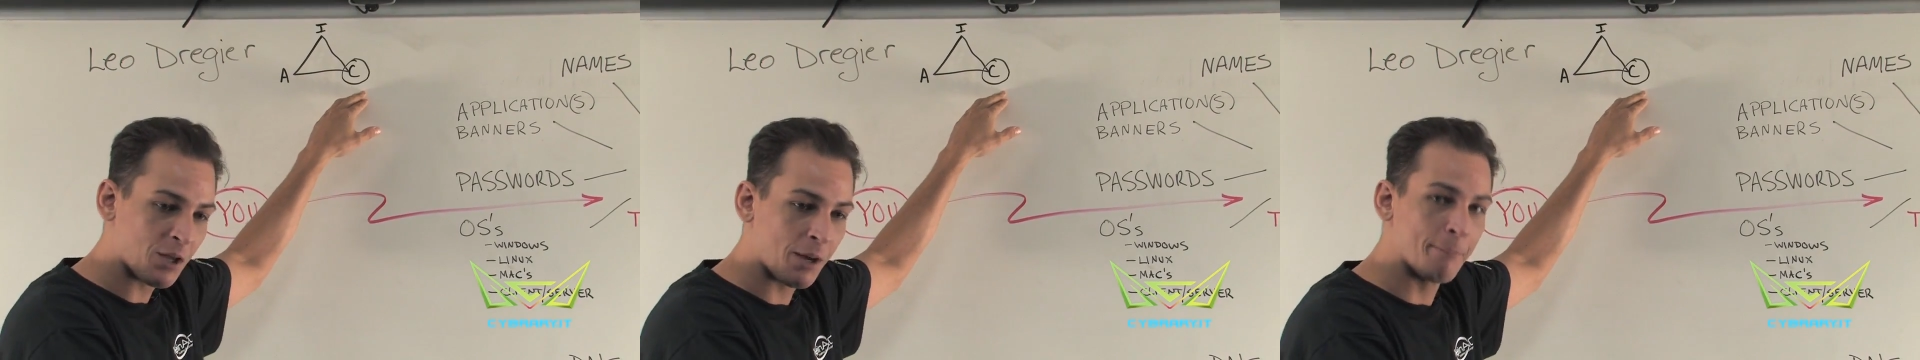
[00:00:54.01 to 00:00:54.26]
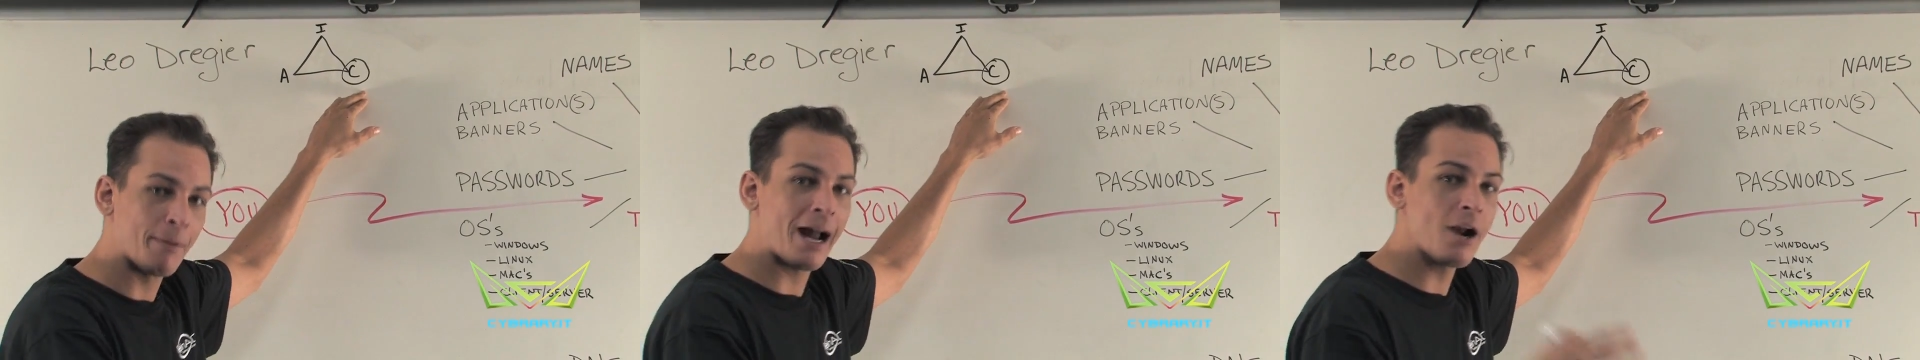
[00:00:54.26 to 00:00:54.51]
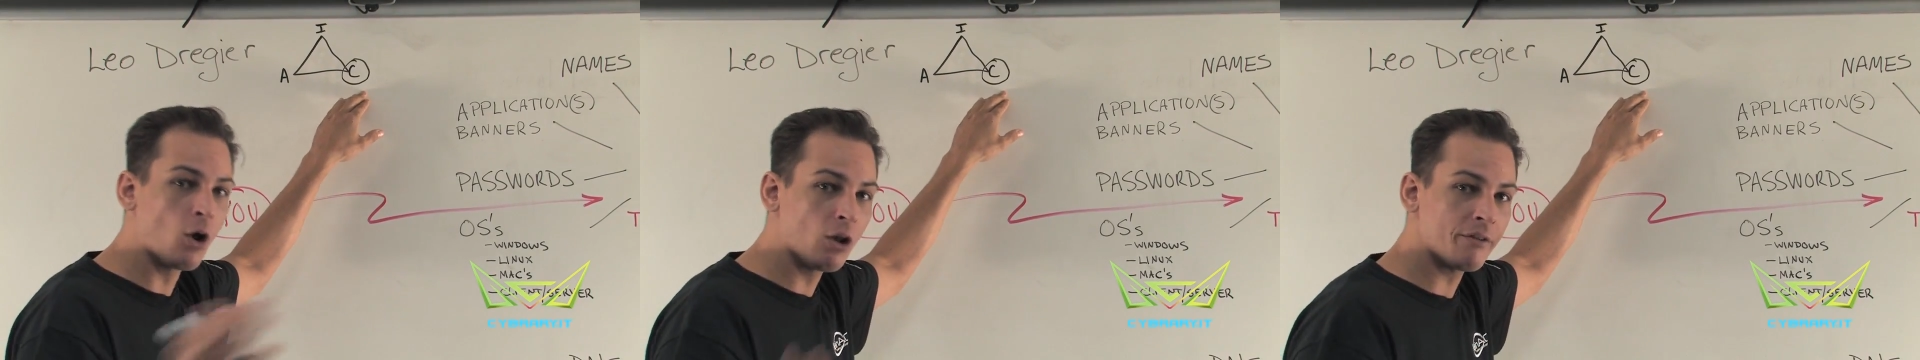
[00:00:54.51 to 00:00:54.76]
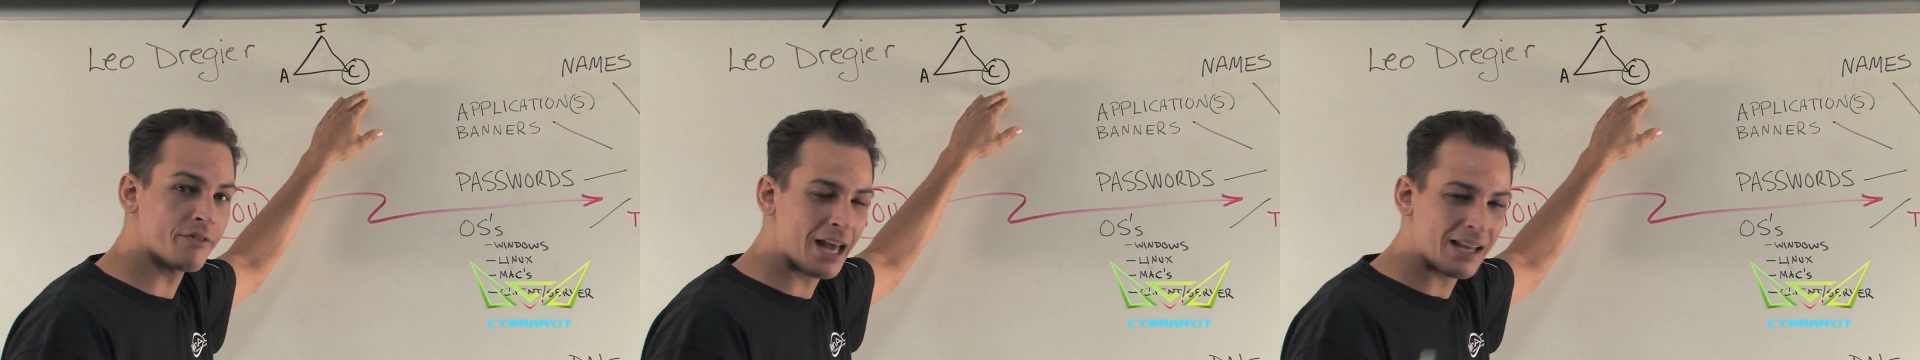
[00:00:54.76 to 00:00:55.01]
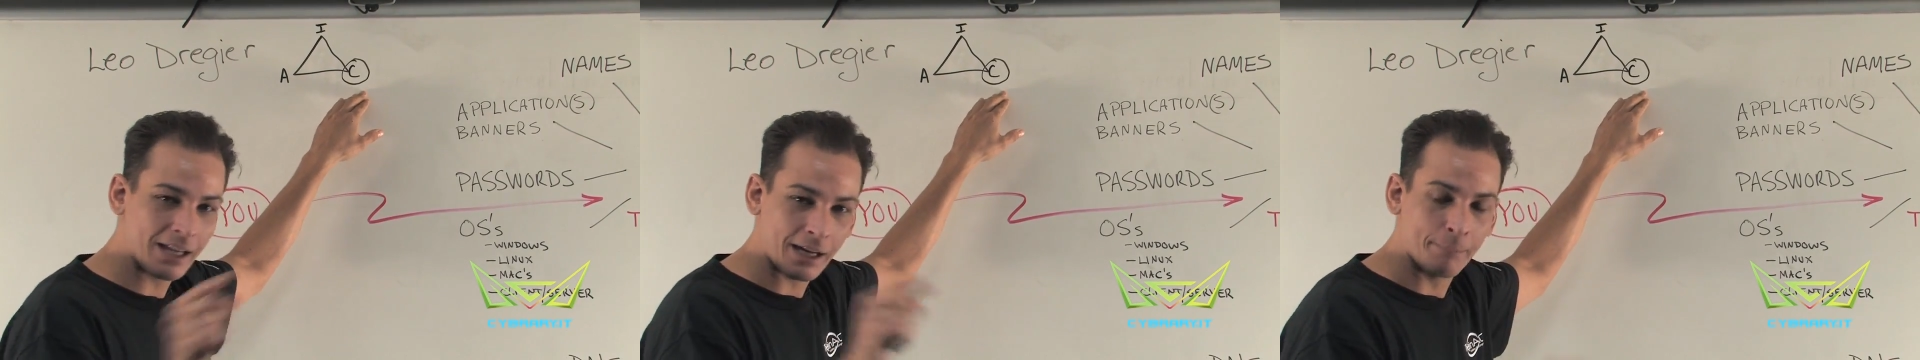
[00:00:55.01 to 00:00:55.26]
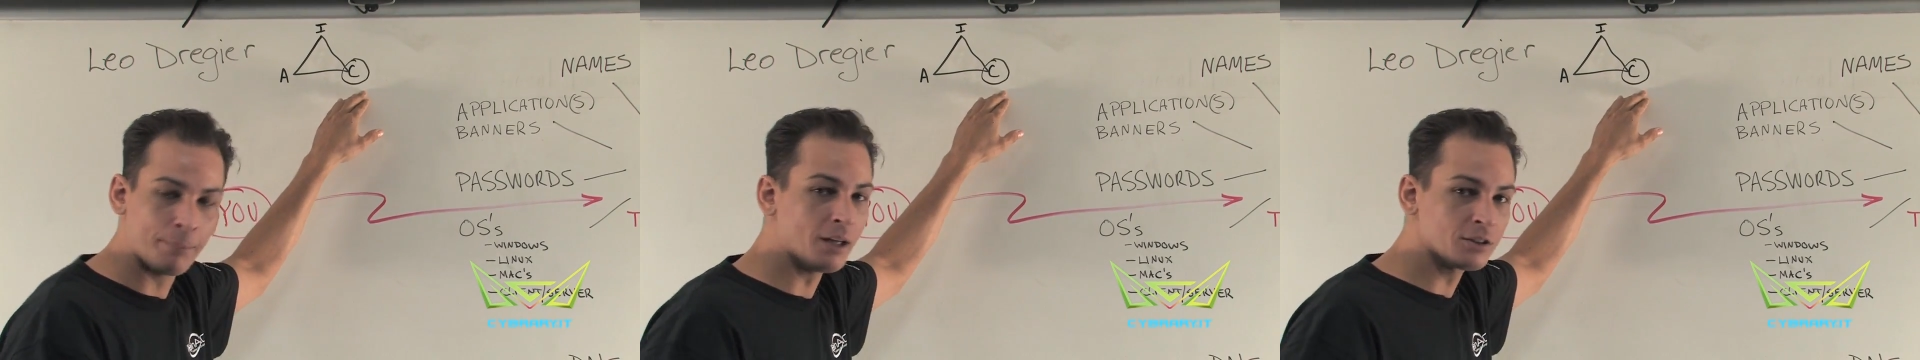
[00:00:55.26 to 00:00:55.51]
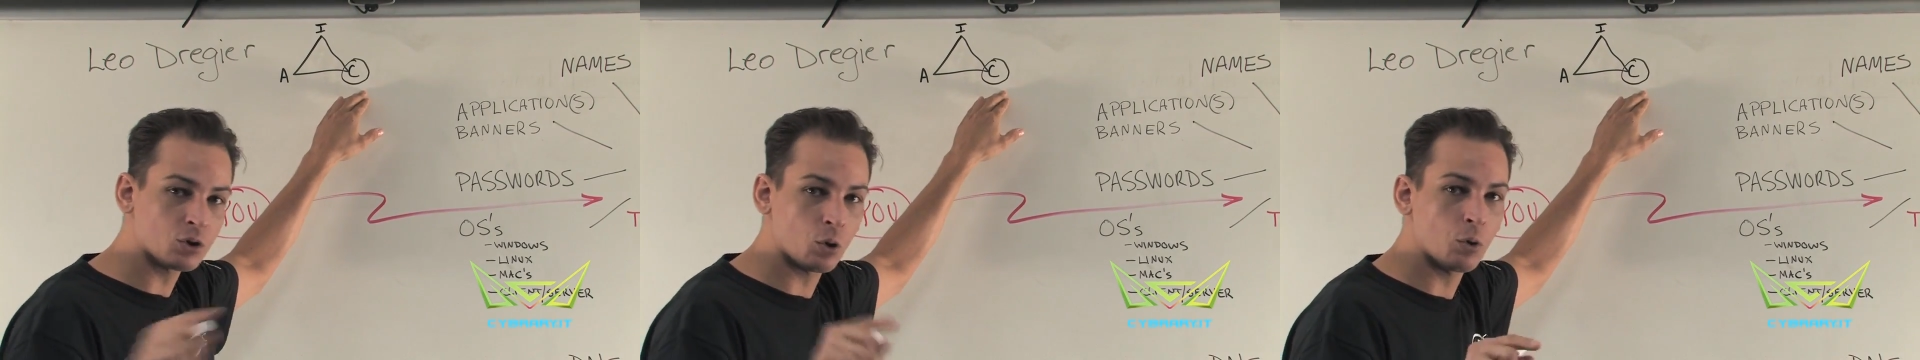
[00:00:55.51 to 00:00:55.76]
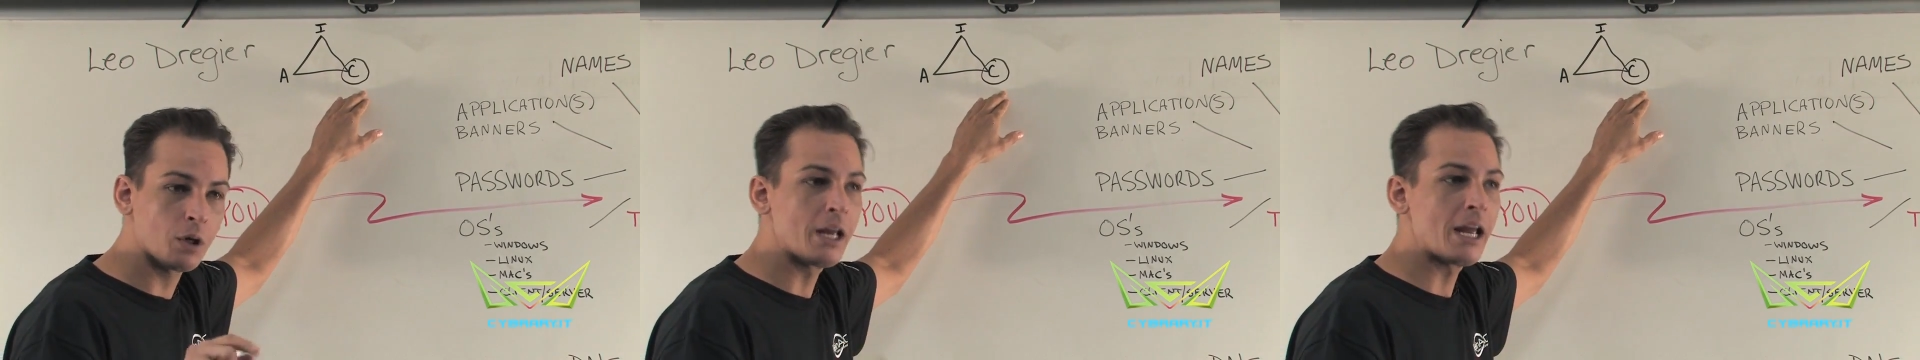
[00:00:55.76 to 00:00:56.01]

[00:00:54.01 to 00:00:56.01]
combine all of that like a puzzle